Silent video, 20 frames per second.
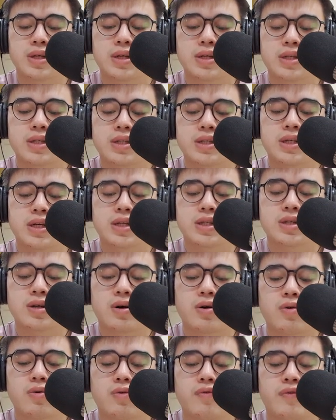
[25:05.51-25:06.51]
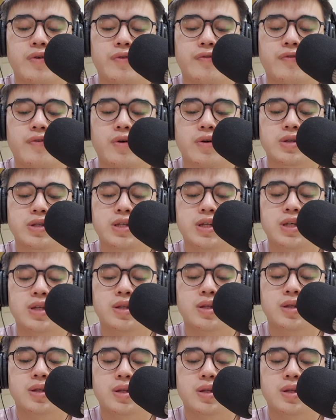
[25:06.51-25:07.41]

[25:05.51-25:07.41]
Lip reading: 6 over 14